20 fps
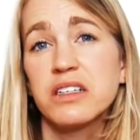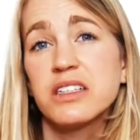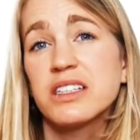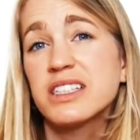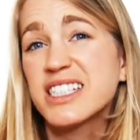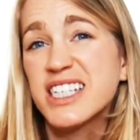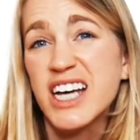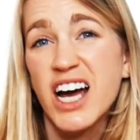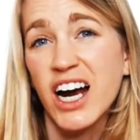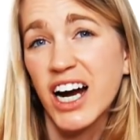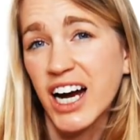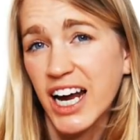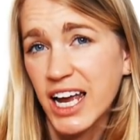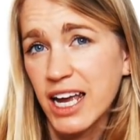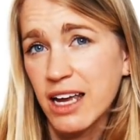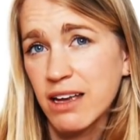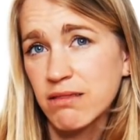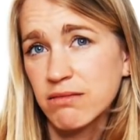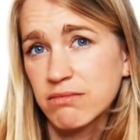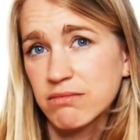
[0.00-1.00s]
un
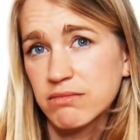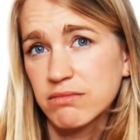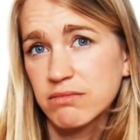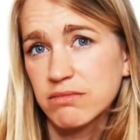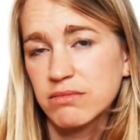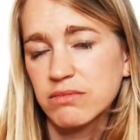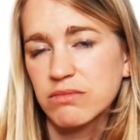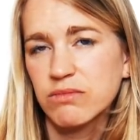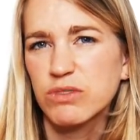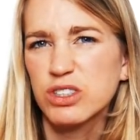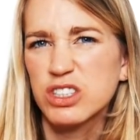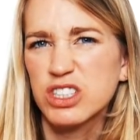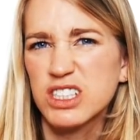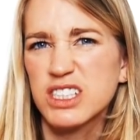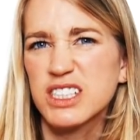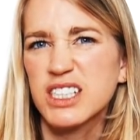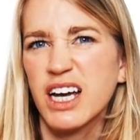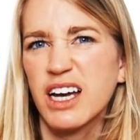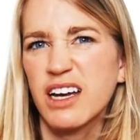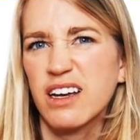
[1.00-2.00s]
taré, which
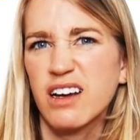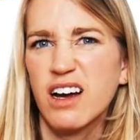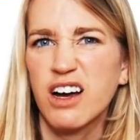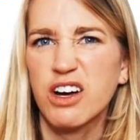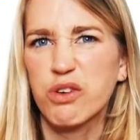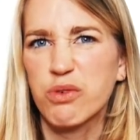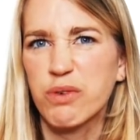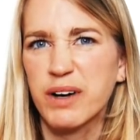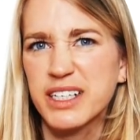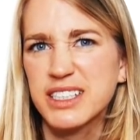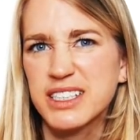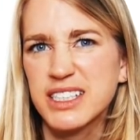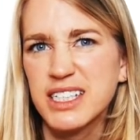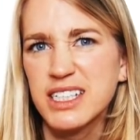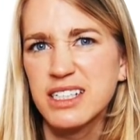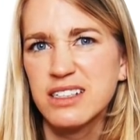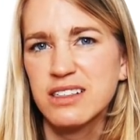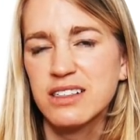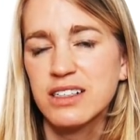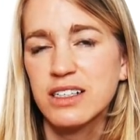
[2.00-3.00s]
is like a
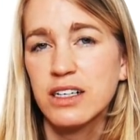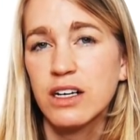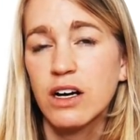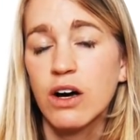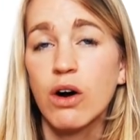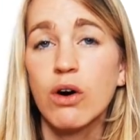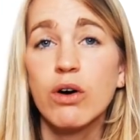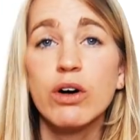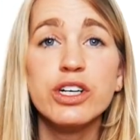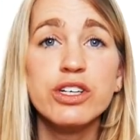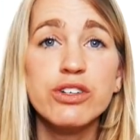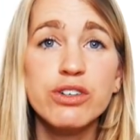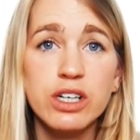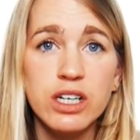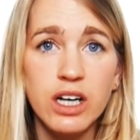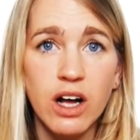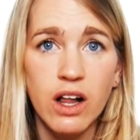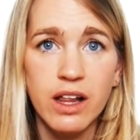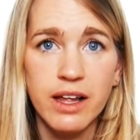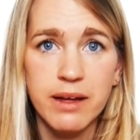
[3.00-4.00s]
crazy. Or you
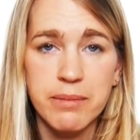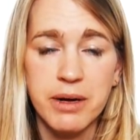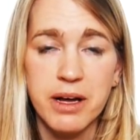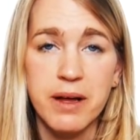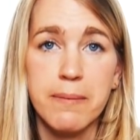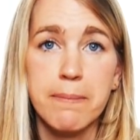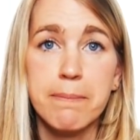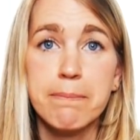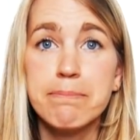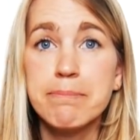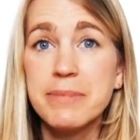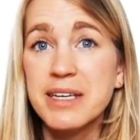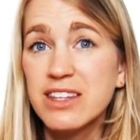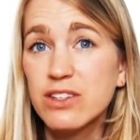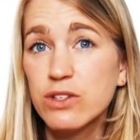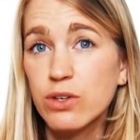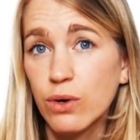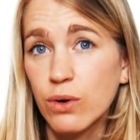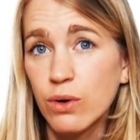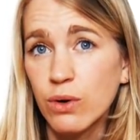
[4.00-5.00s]
could call him a
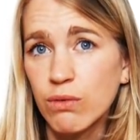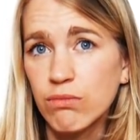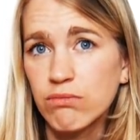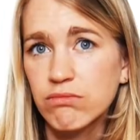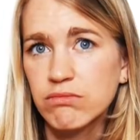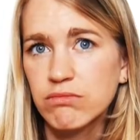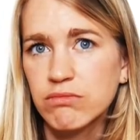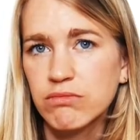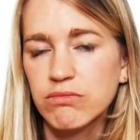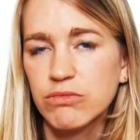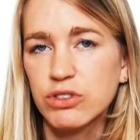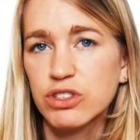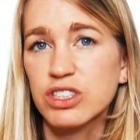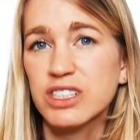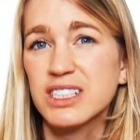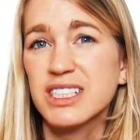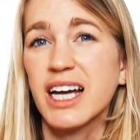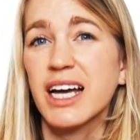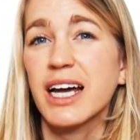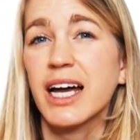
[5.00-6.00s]
mytho, which
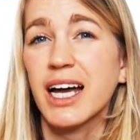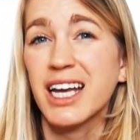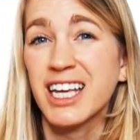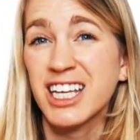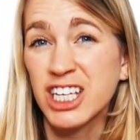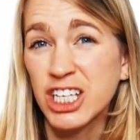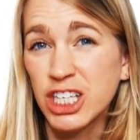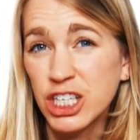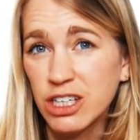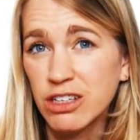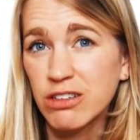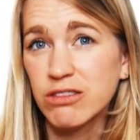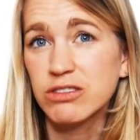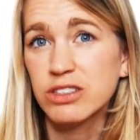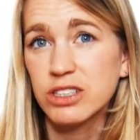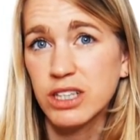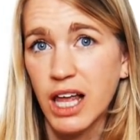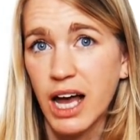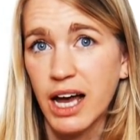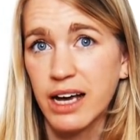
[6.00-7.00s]
is like a
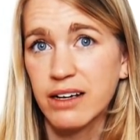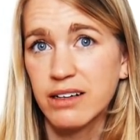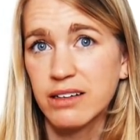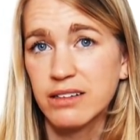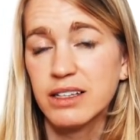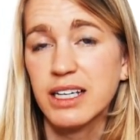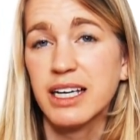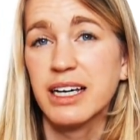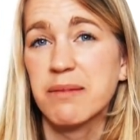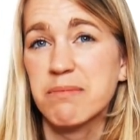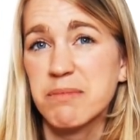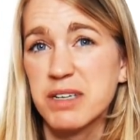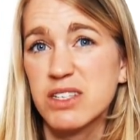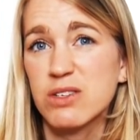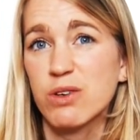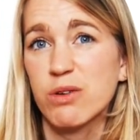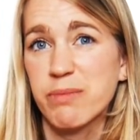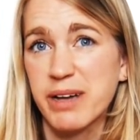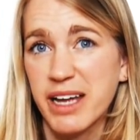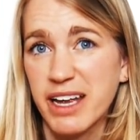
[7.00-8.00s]
huge liar, like a
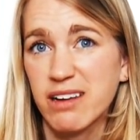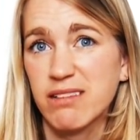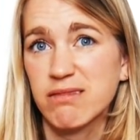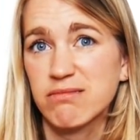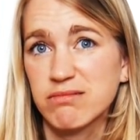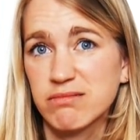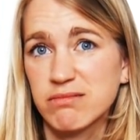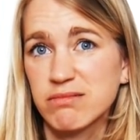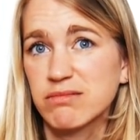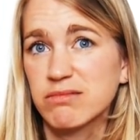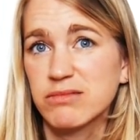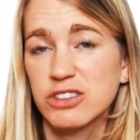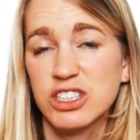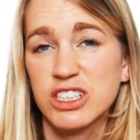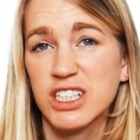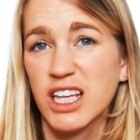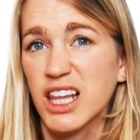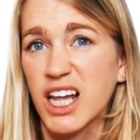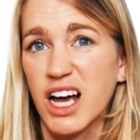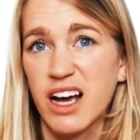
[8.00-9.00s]
mythoman,
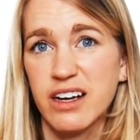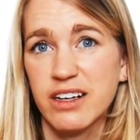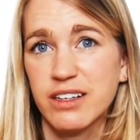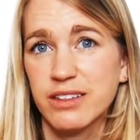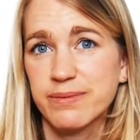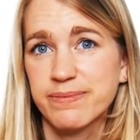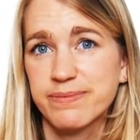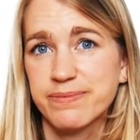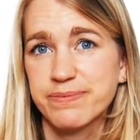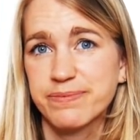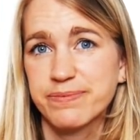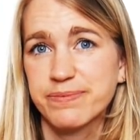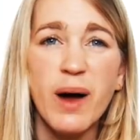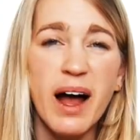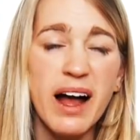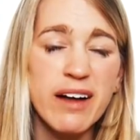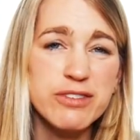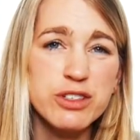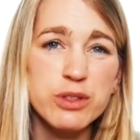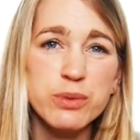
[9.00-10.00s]
just a liar.
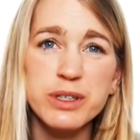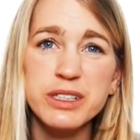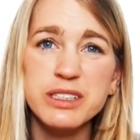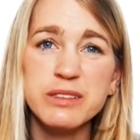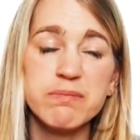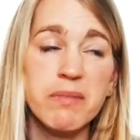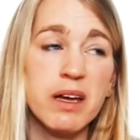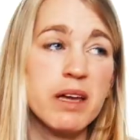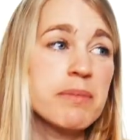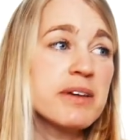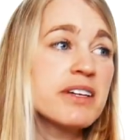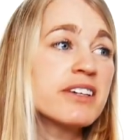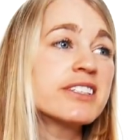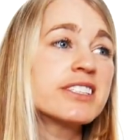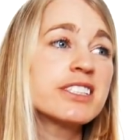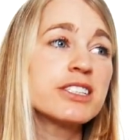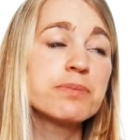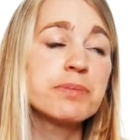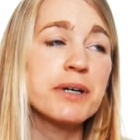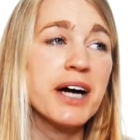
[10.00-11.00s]
So afterwards, maybe
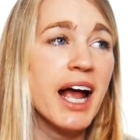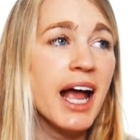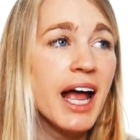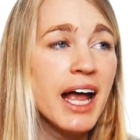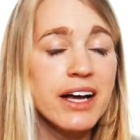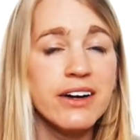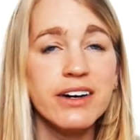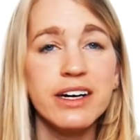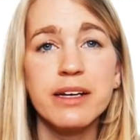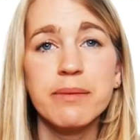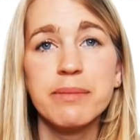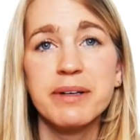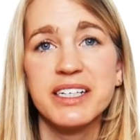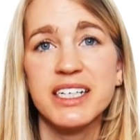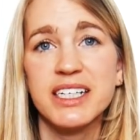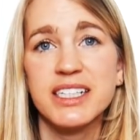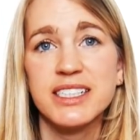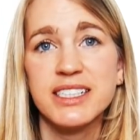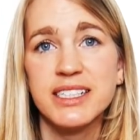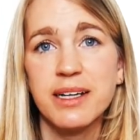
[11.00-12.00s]
you're super angry
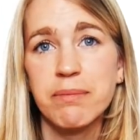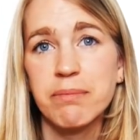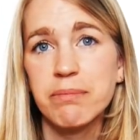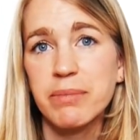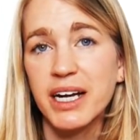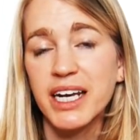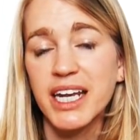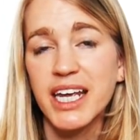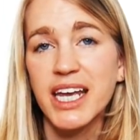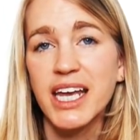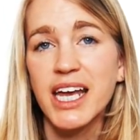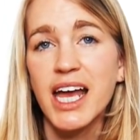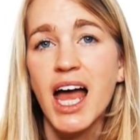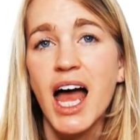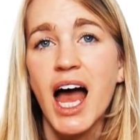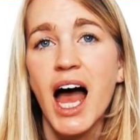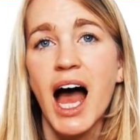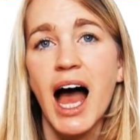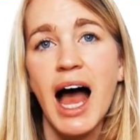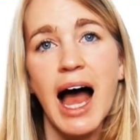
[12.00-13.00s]
because somebody
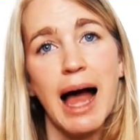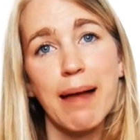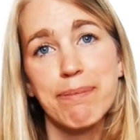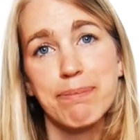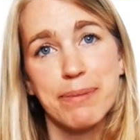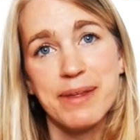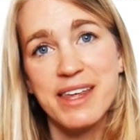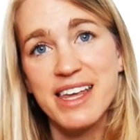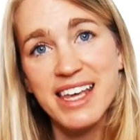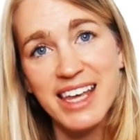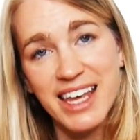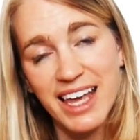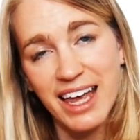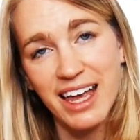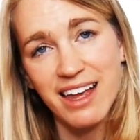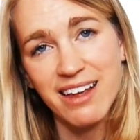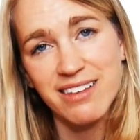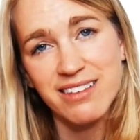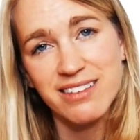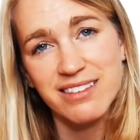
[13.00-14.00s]
a
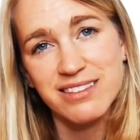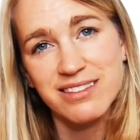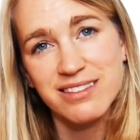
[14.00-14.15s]
piqué